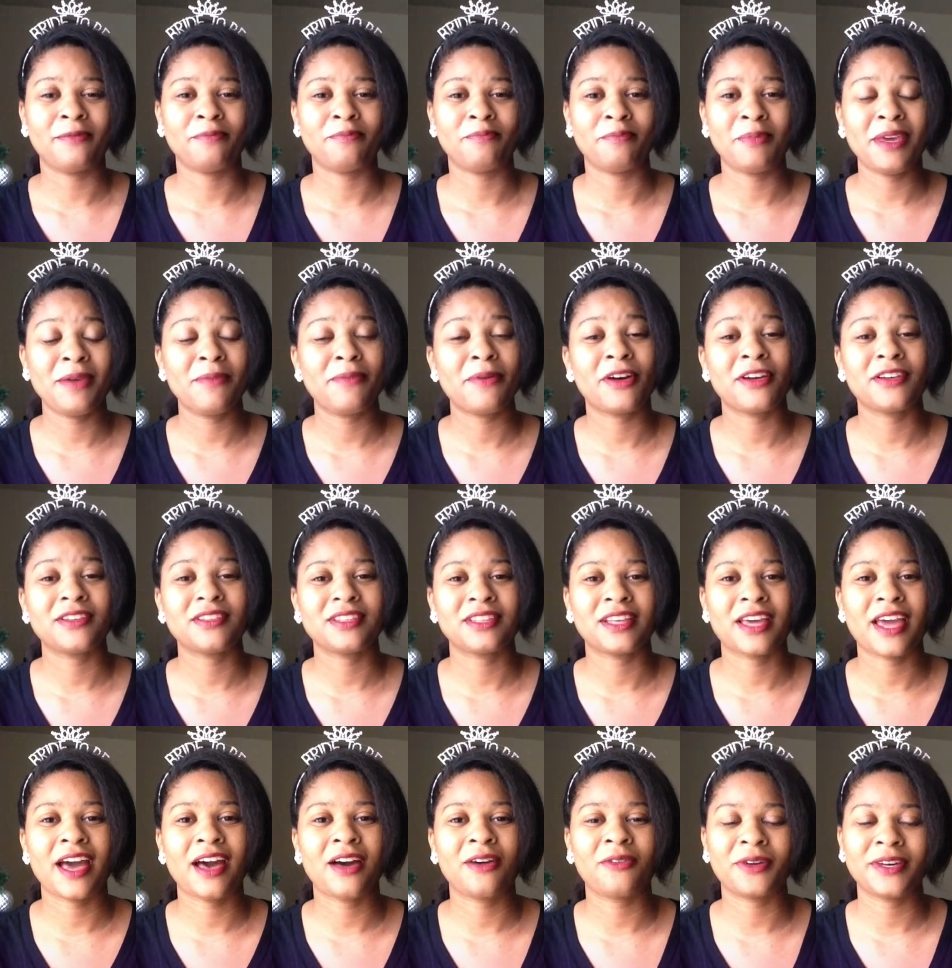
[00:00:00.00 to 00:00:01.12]
Me personally,
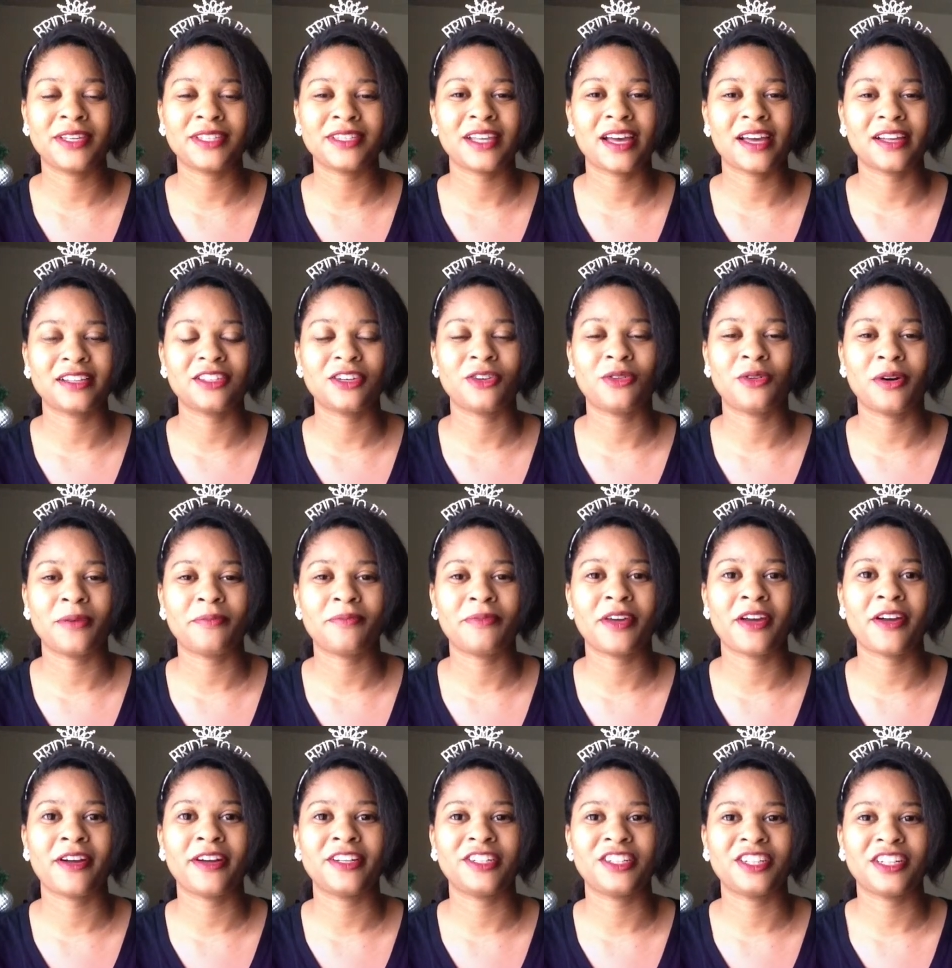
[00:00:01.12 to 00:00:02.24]
I always like to go up
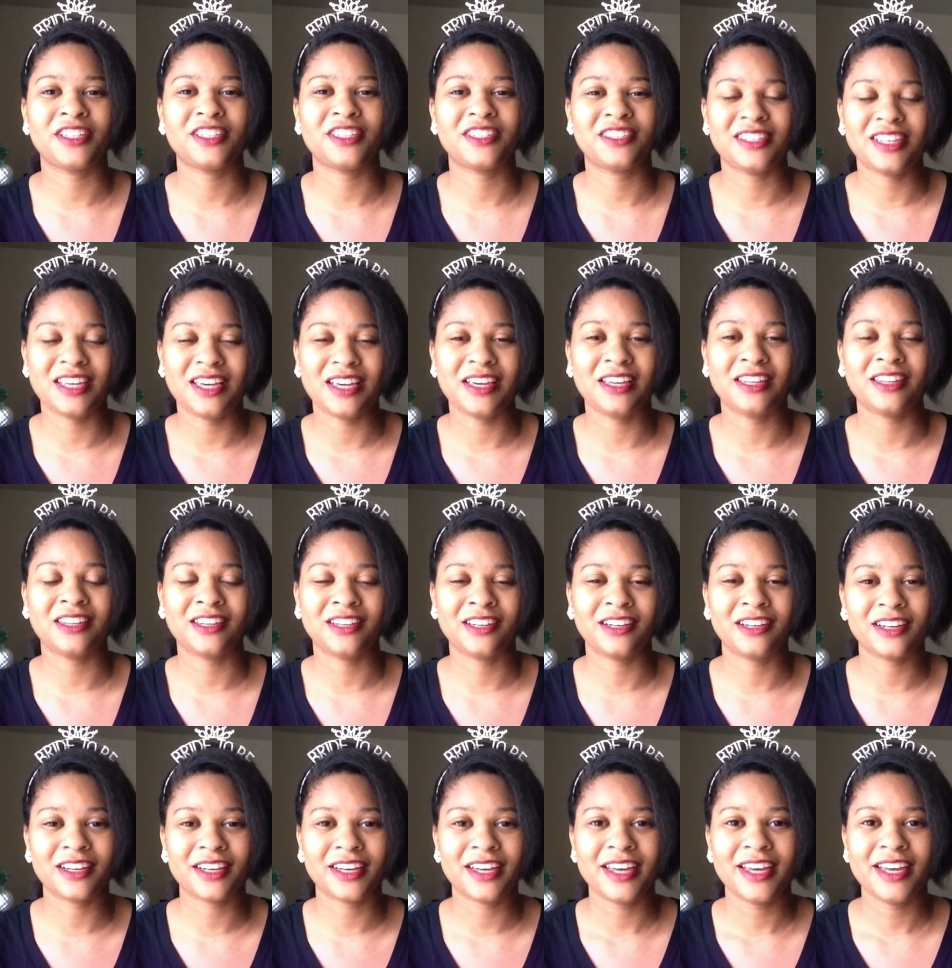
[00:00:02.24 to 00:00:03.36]
there and just see and
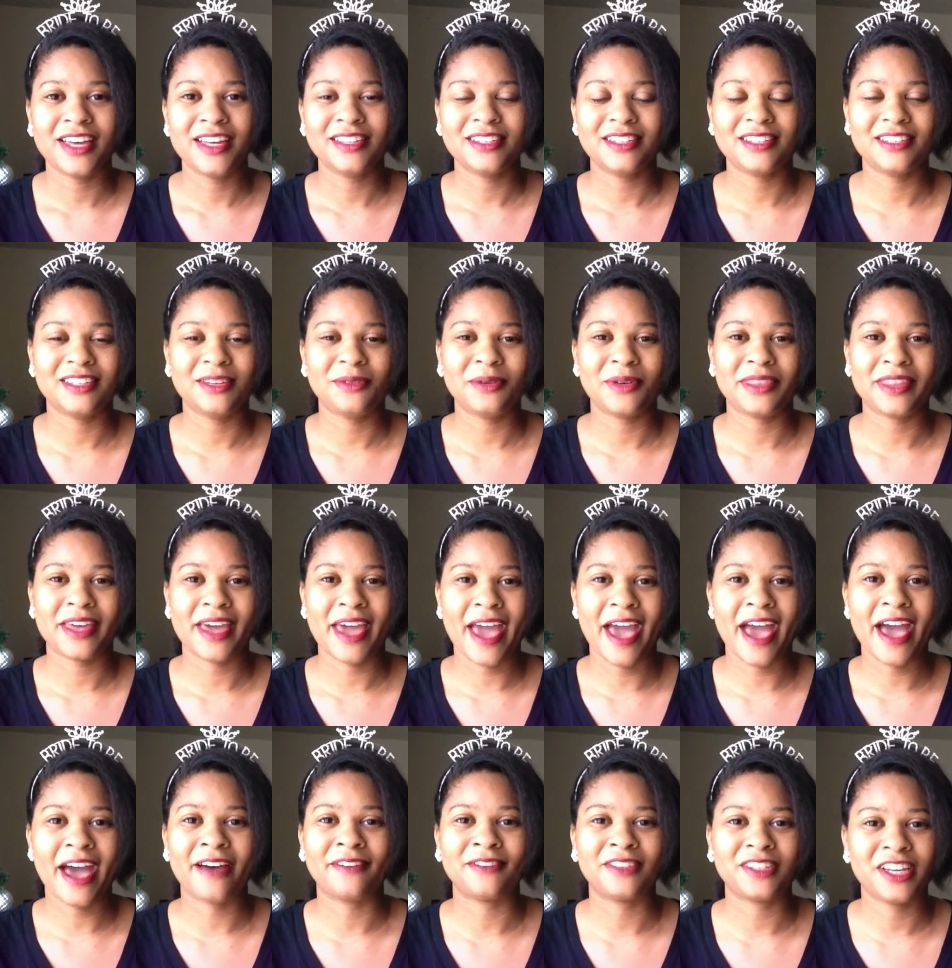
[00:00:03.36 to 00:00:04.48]
look to see what they
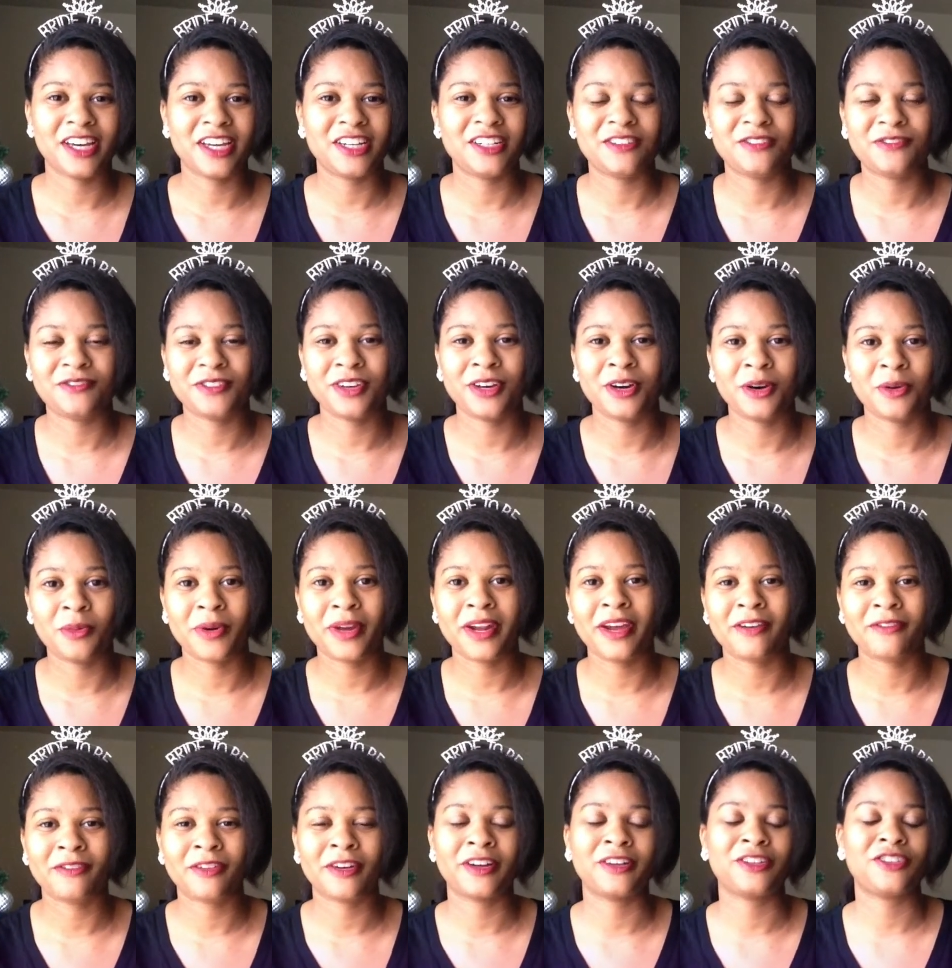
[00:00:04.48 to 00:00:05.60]
have, touch, feel,
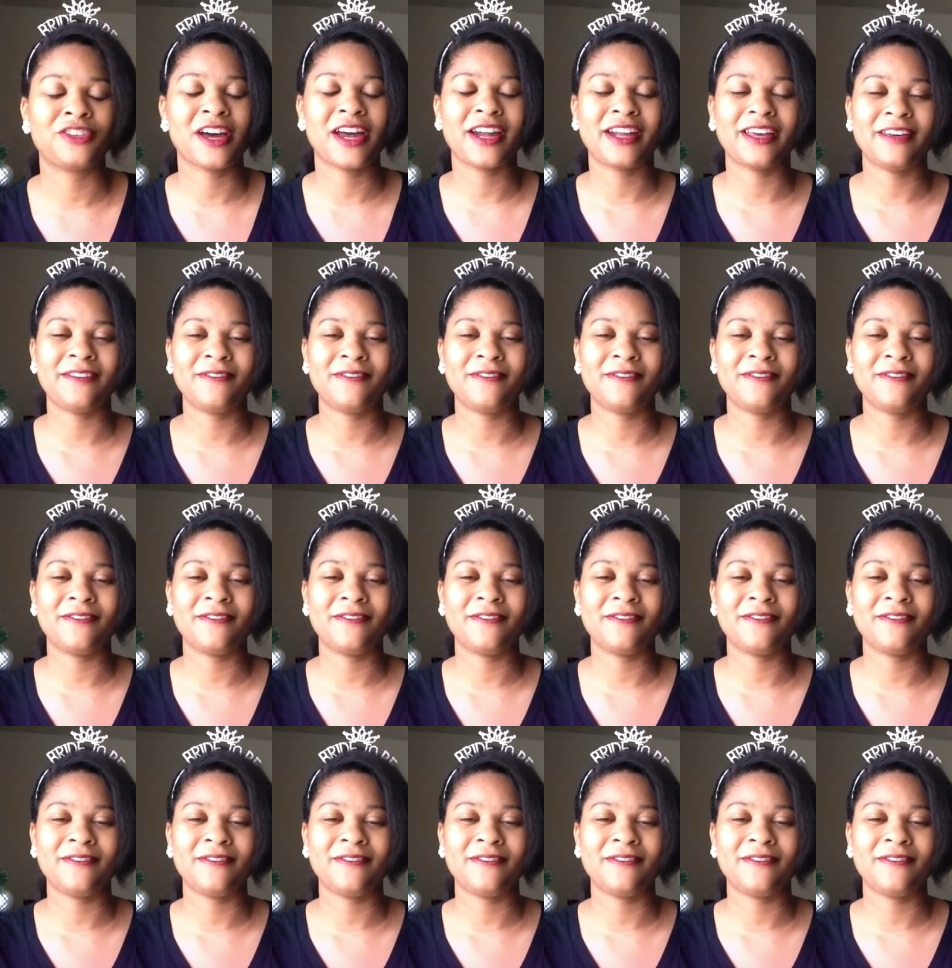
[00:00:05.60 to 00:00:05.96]
whatever, and try to